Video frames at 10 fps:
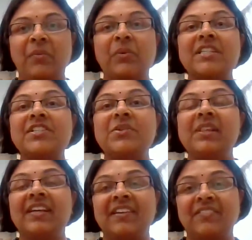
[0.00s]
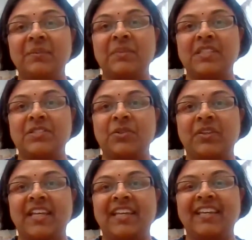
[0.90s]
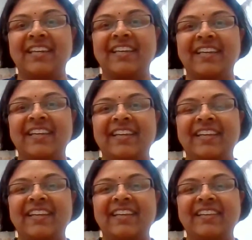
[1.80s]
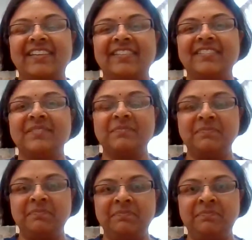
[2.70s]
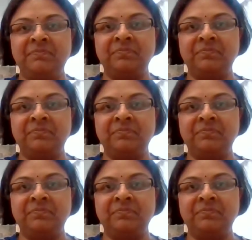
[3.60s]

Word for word: What did you learn from this story? Yeah.